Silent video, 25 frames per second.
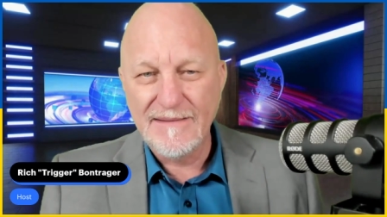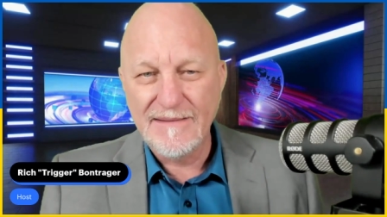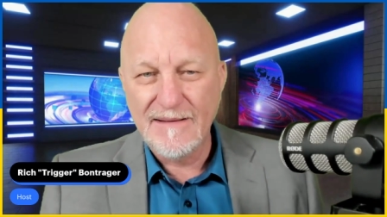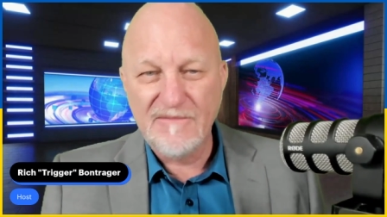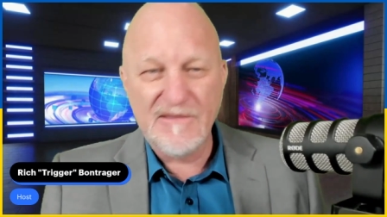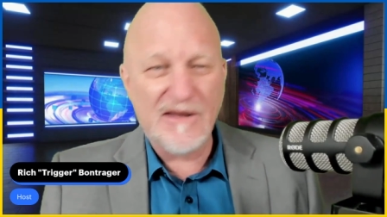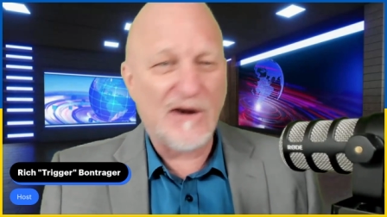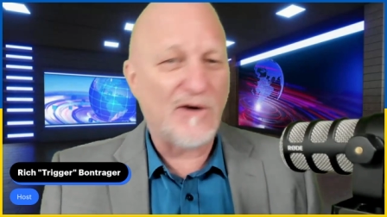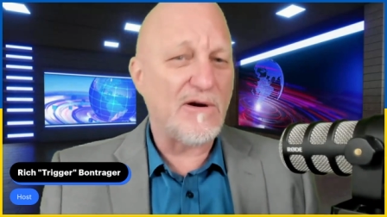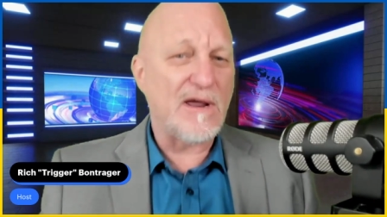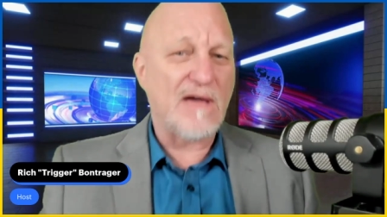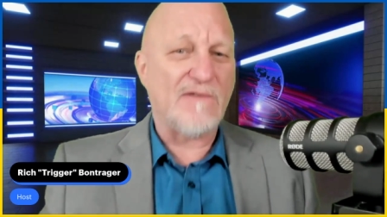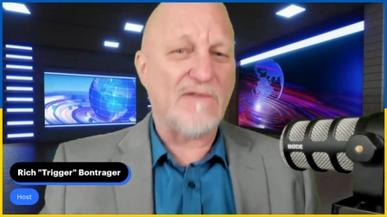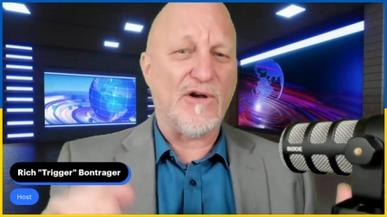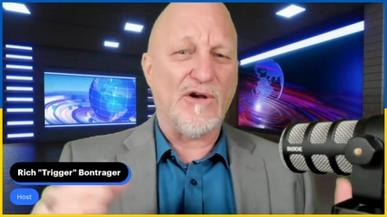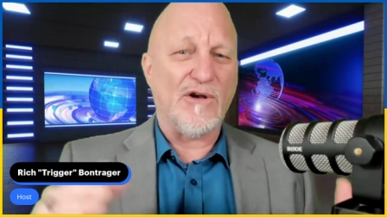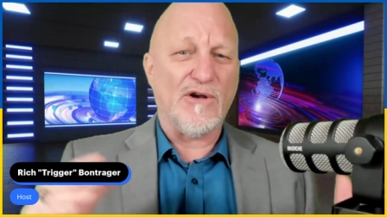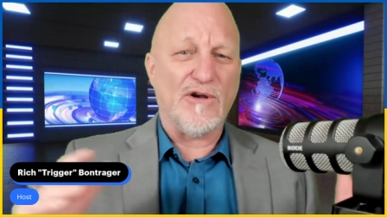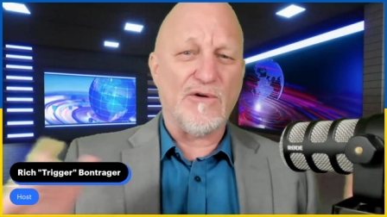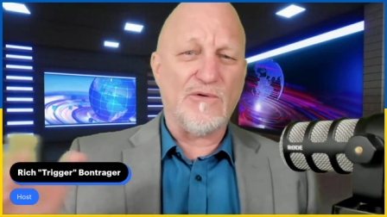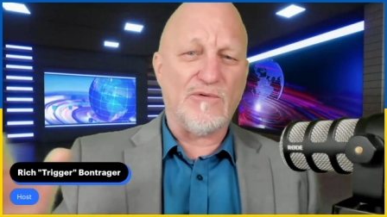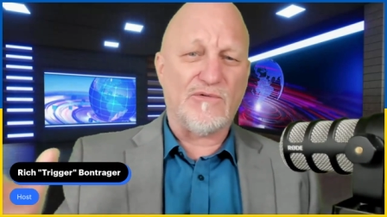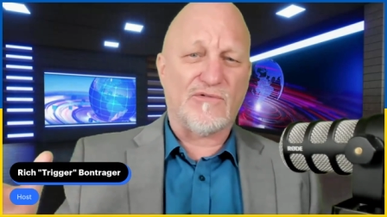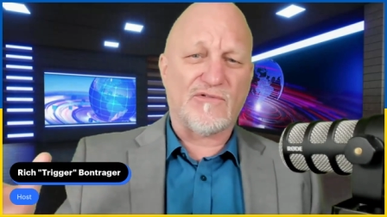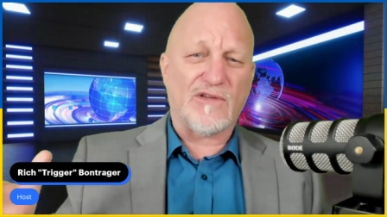They don't have a
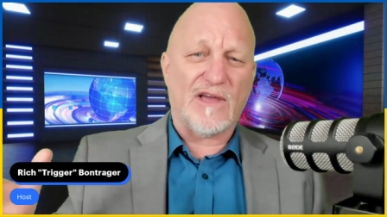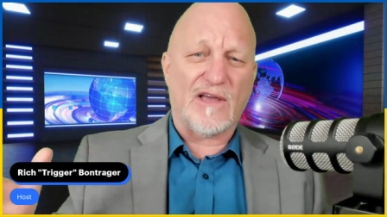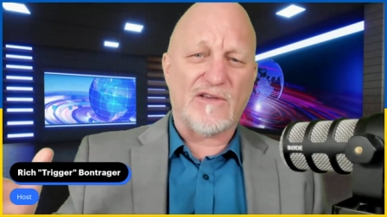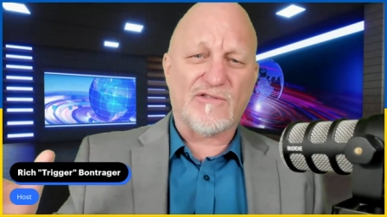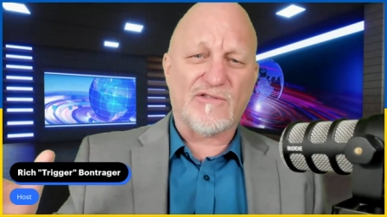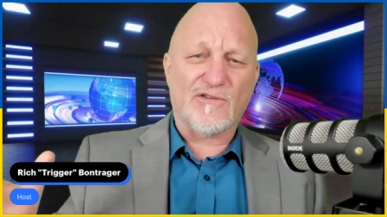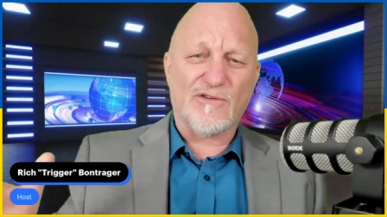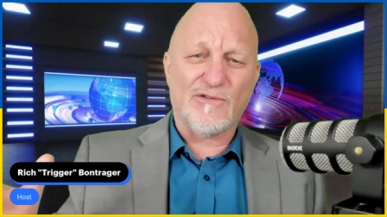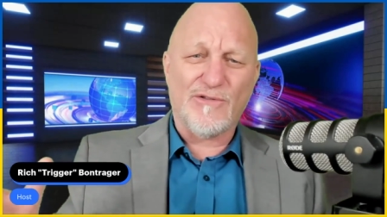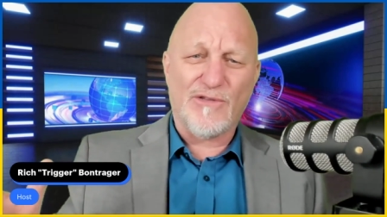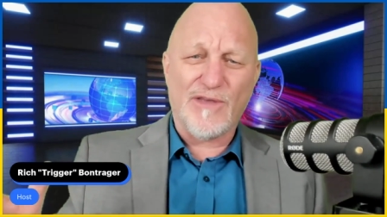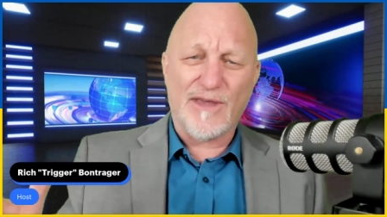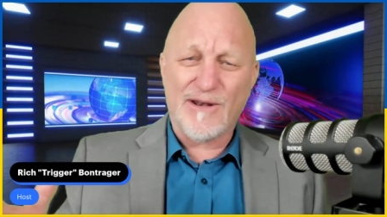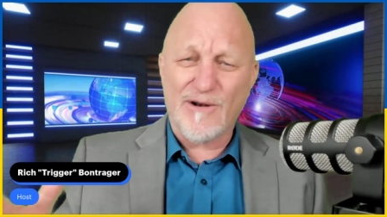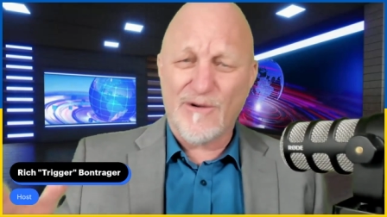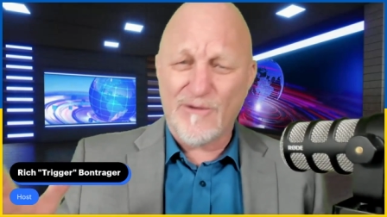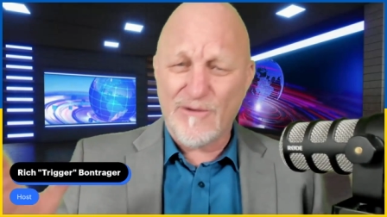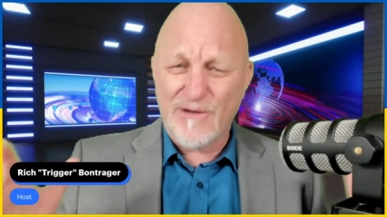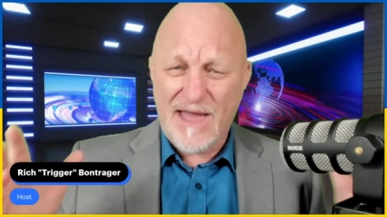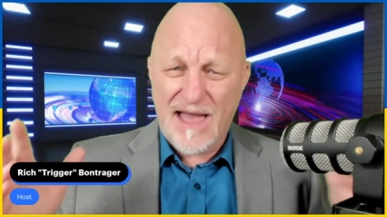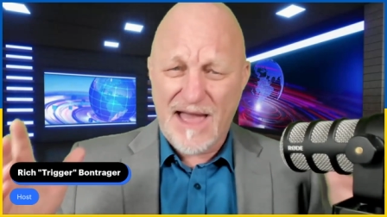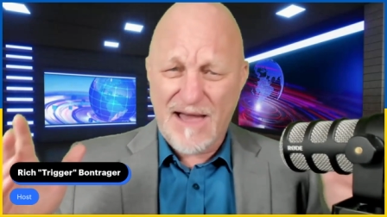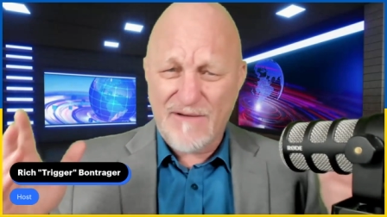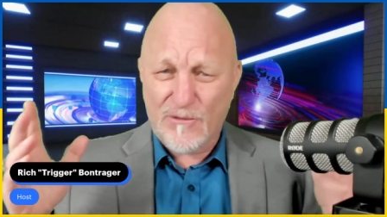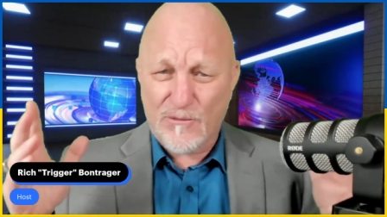news station. They don't
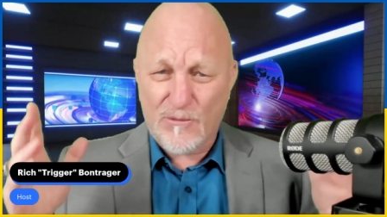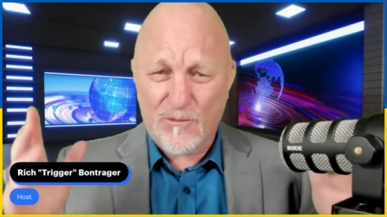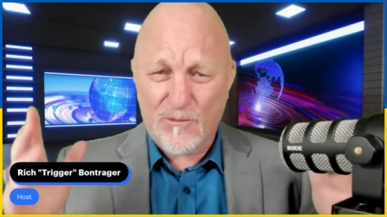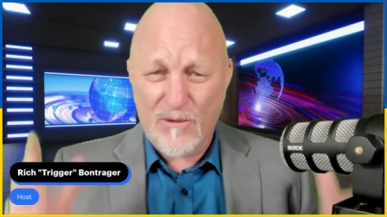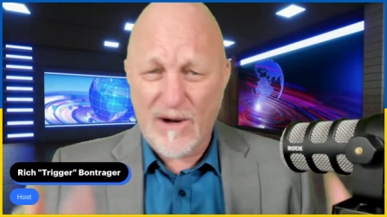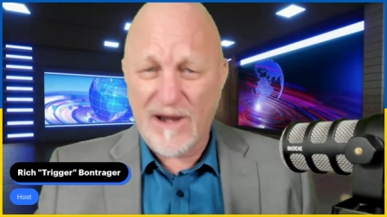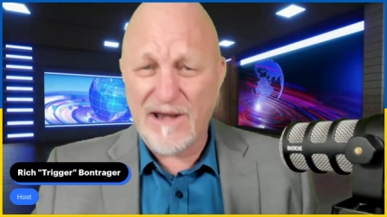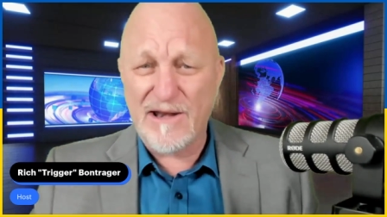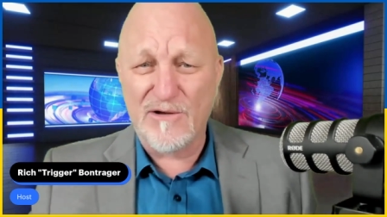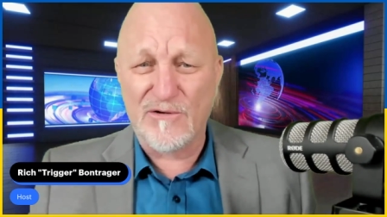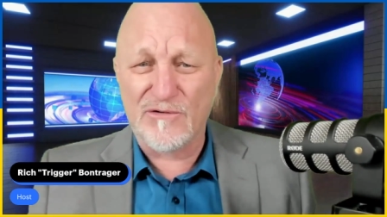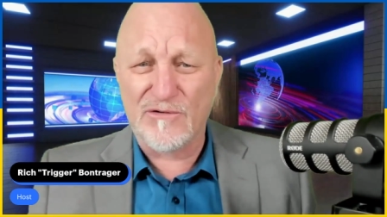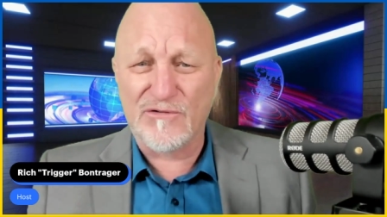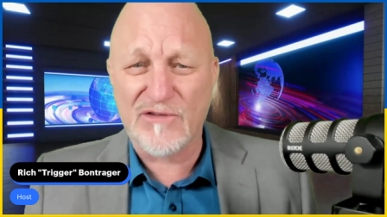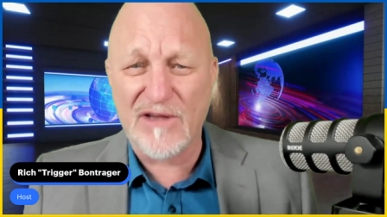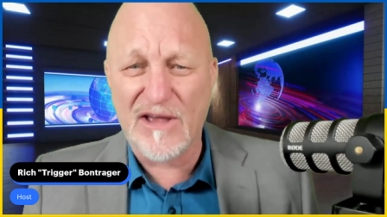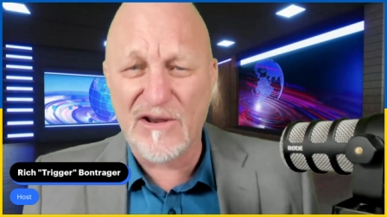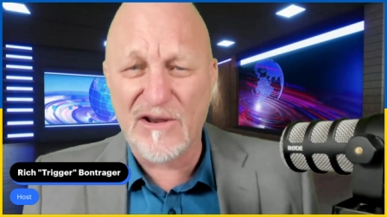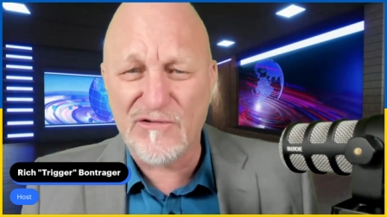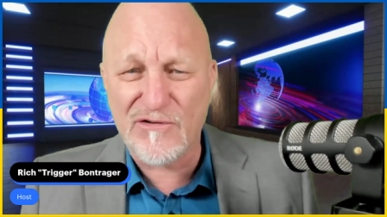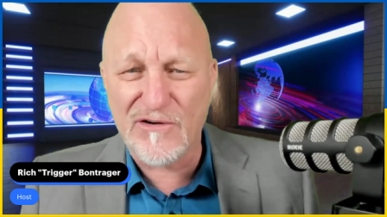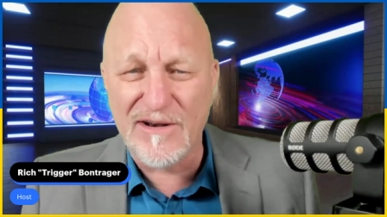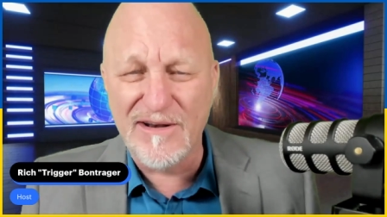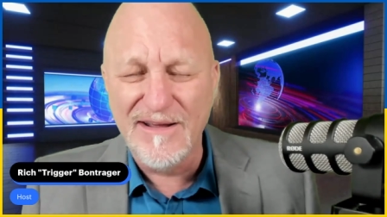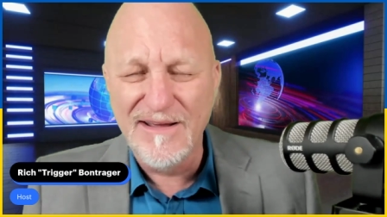have a radio
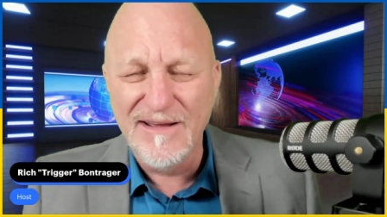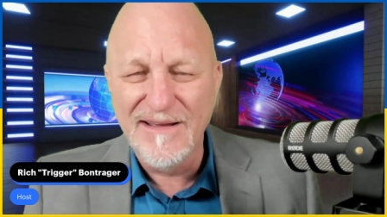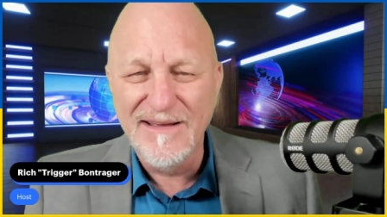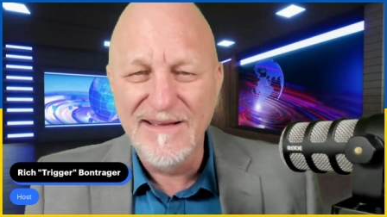station.